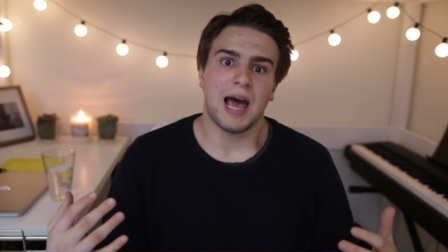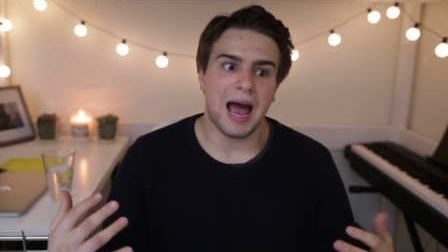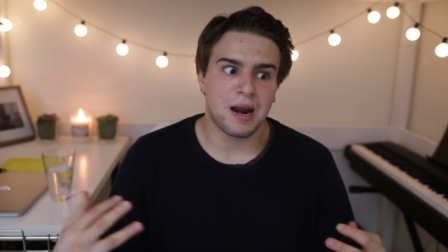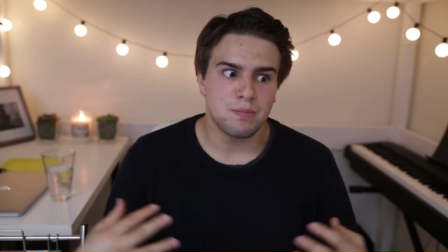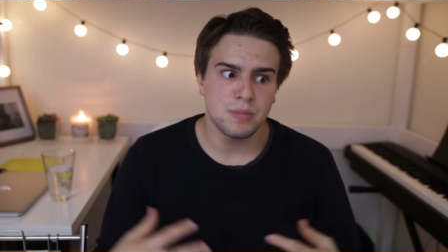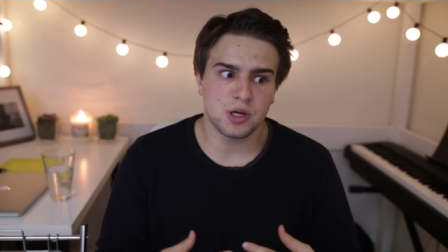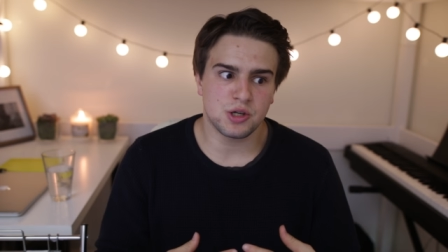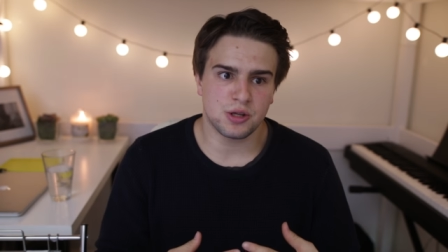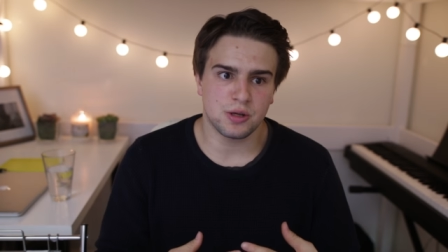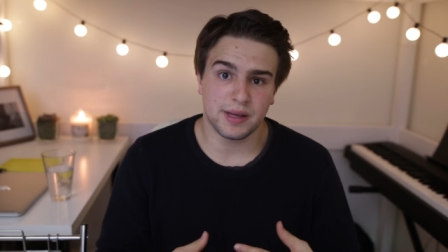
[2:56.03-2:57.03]
and
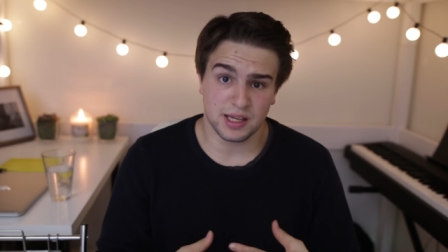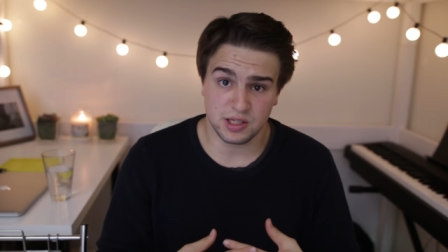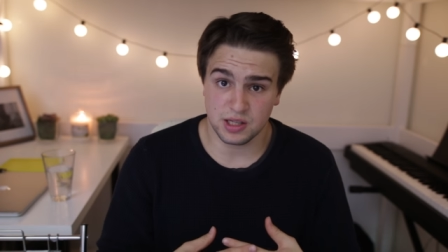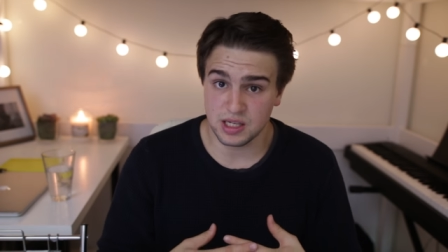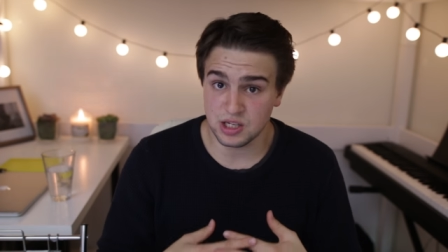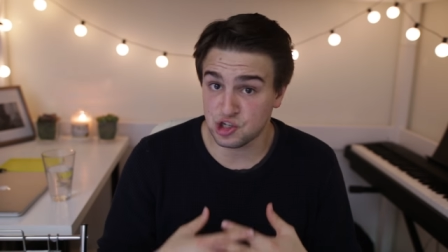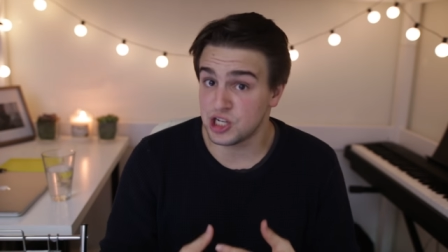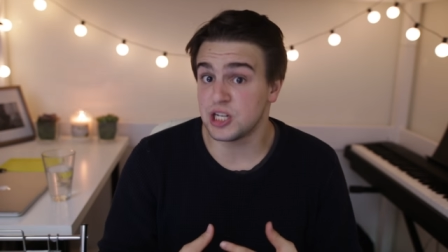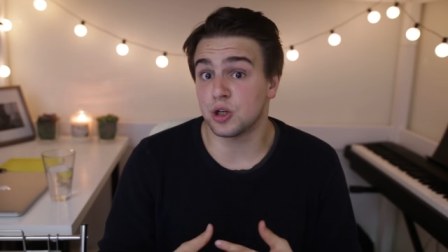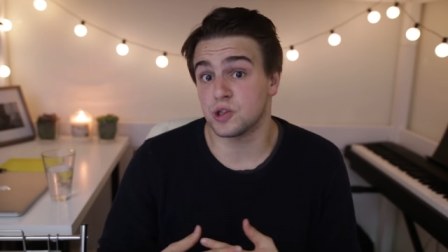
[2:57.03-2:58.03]
merge them into the
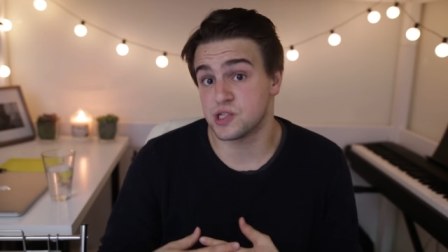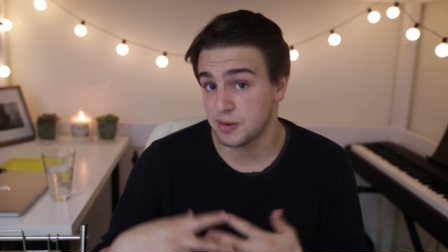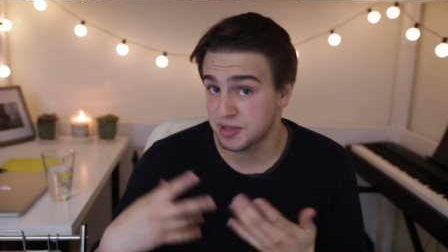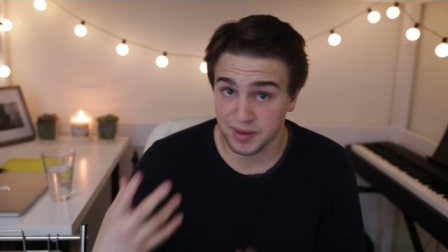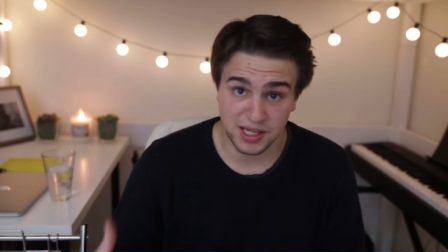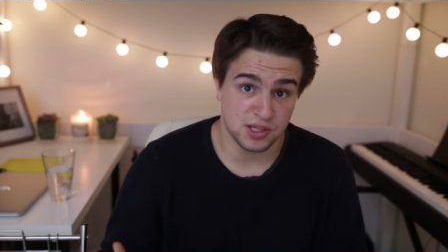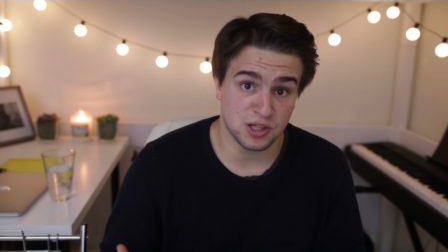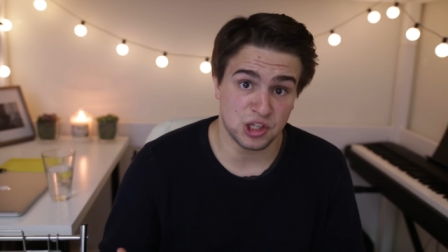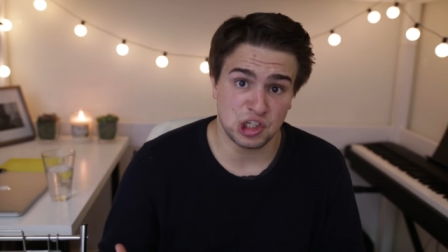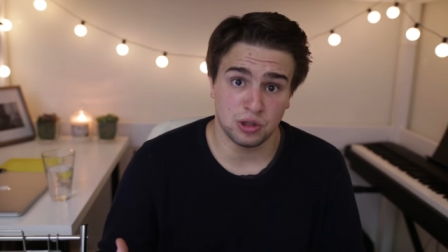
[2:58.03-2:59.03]
genie concept to make
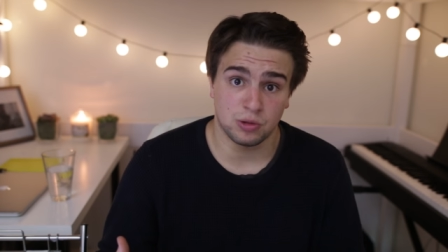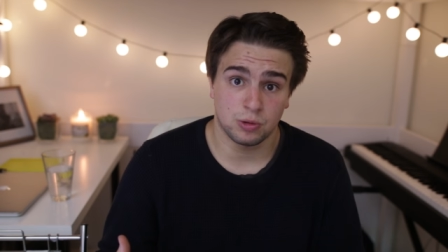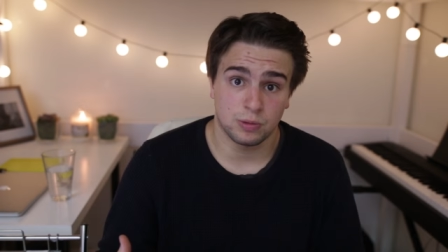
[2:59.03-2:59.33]
something new.